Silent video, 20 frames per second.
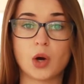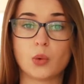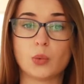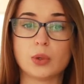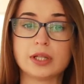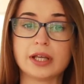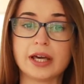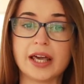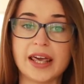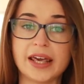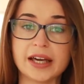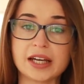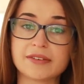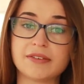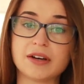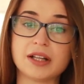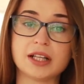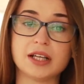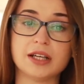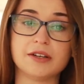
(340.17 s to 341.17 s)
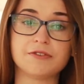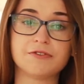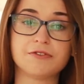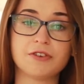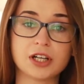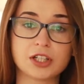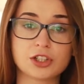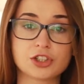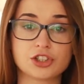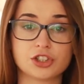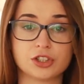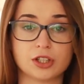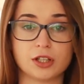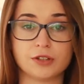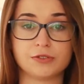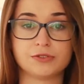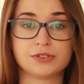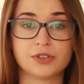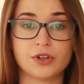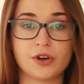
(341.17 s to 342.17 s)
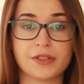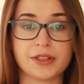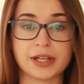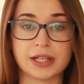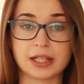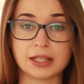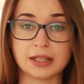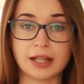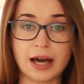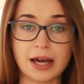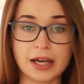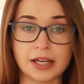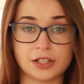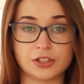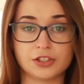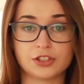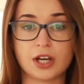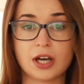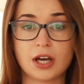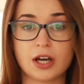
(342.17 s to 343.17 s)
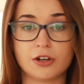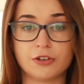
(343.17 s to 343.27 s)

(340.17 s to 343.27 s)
will equally functional for the client,